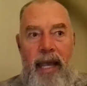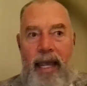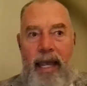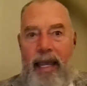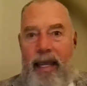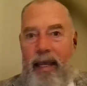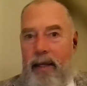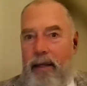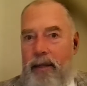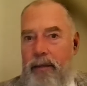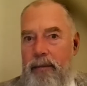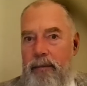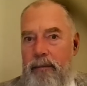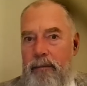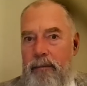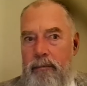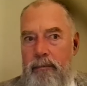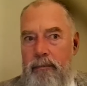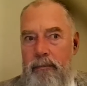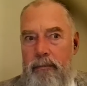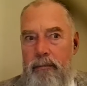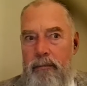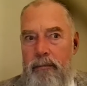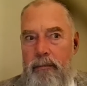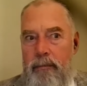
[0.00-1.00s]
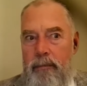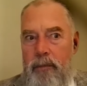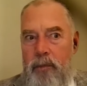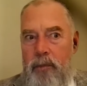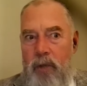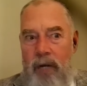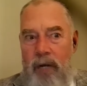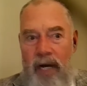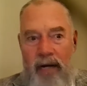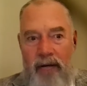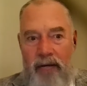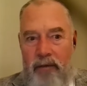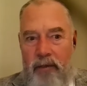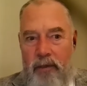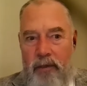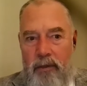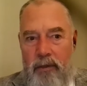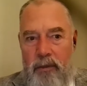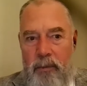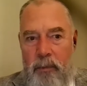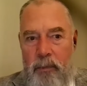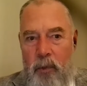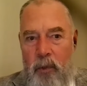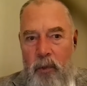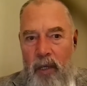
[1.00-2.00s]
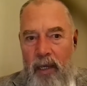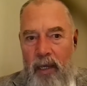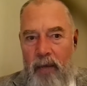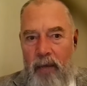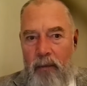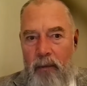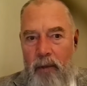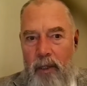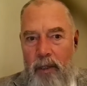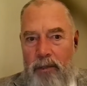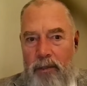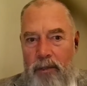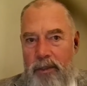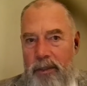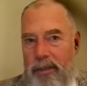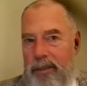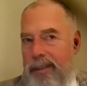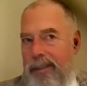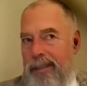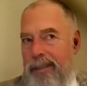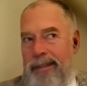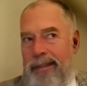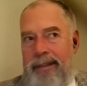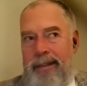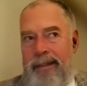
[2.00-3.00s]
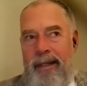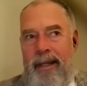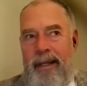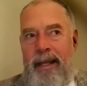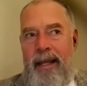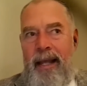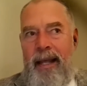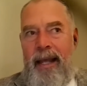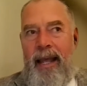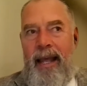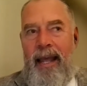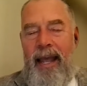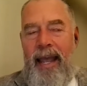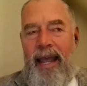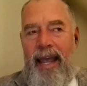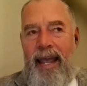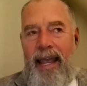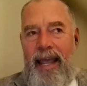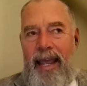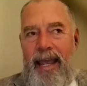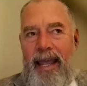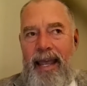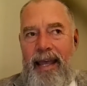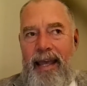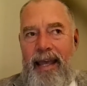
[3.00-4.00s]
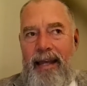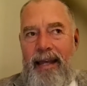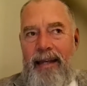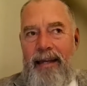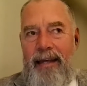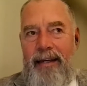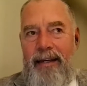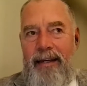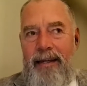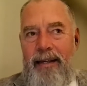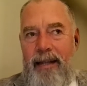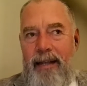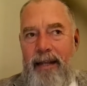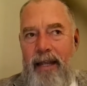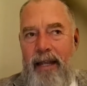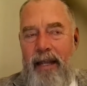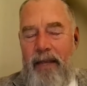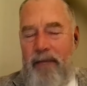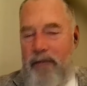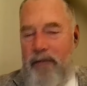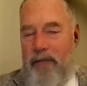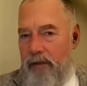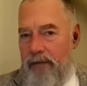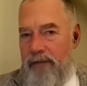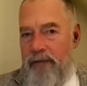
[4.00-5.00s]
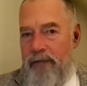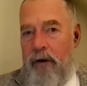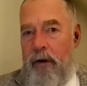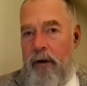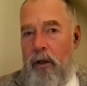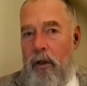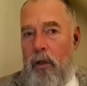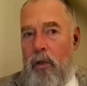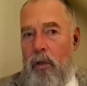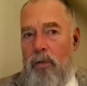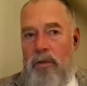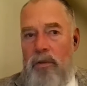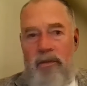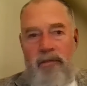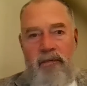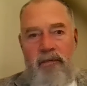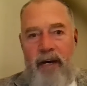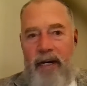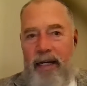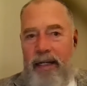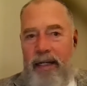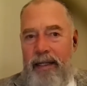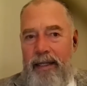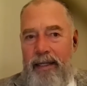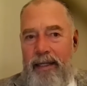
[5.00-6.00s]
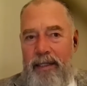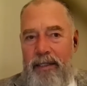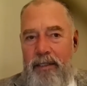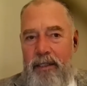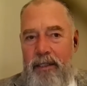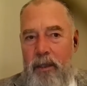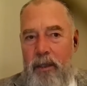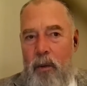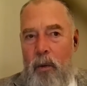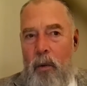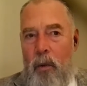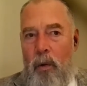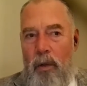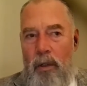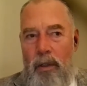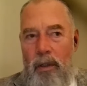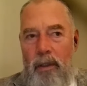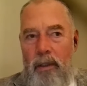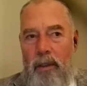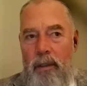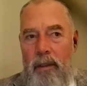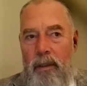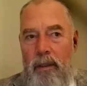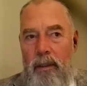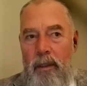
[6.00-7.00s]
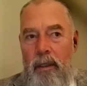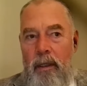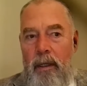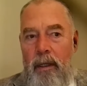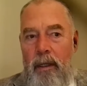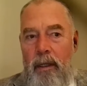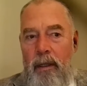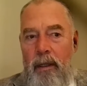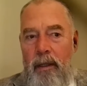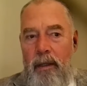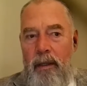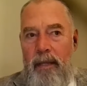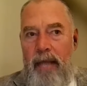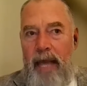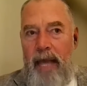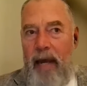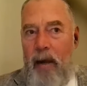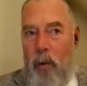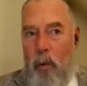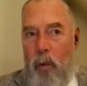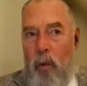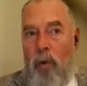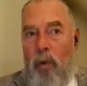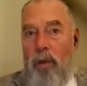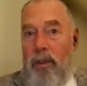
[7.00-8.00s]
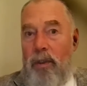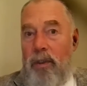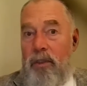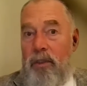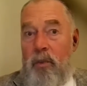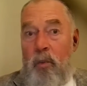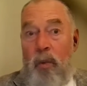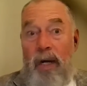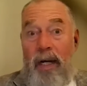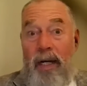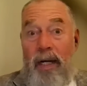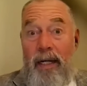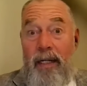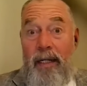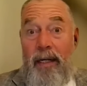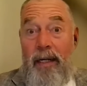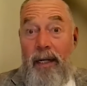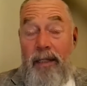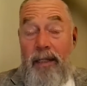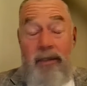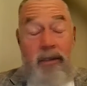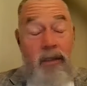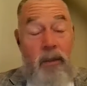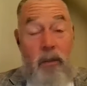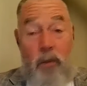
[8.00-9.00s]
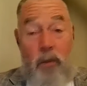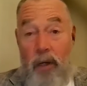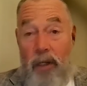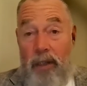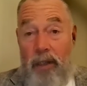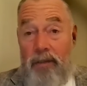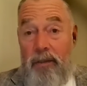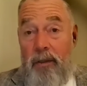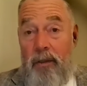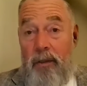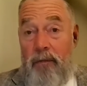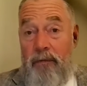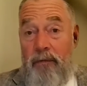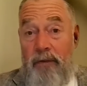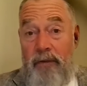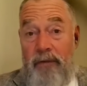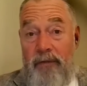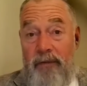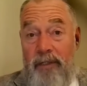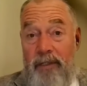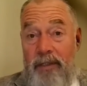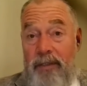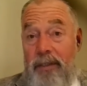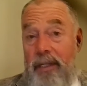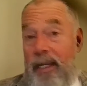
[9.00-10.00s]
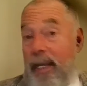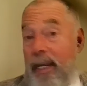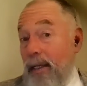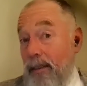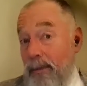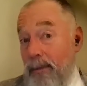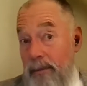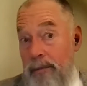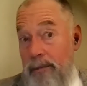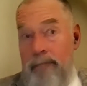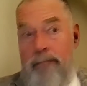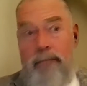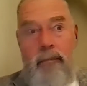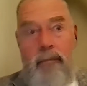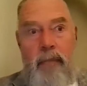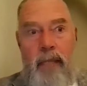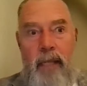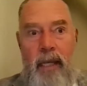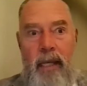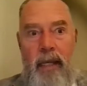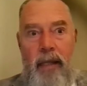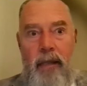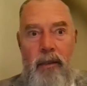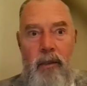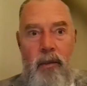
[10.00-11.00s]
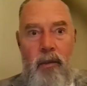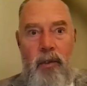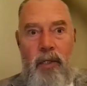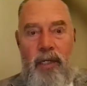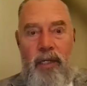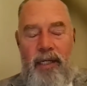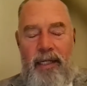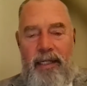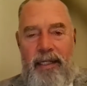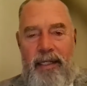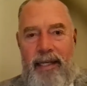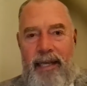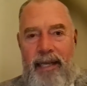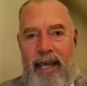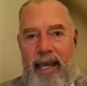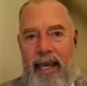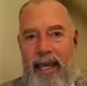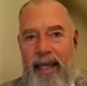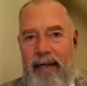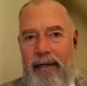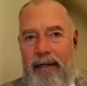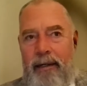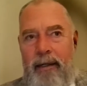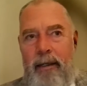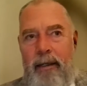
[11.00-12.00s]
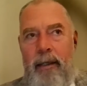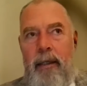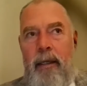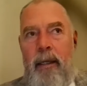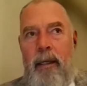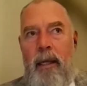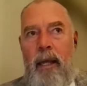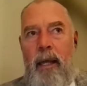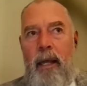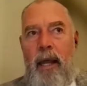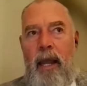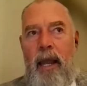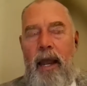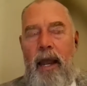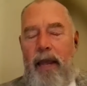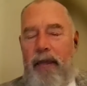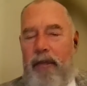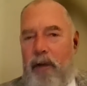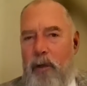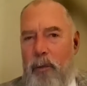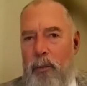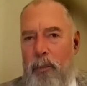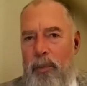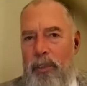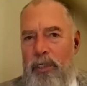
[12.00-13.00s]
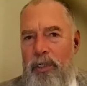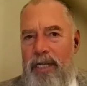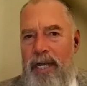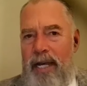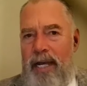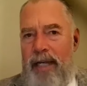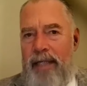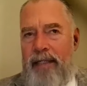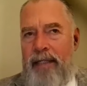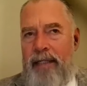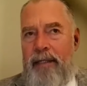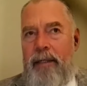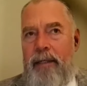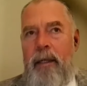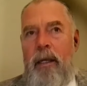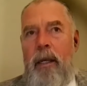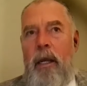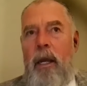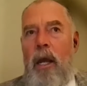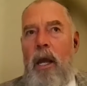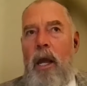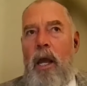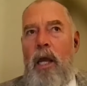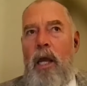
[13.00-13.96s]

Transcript: and travel to Spokane, Washington, and if he follows and violates the order, that order is recognized across all 50 states, including into Canada, and they're protected.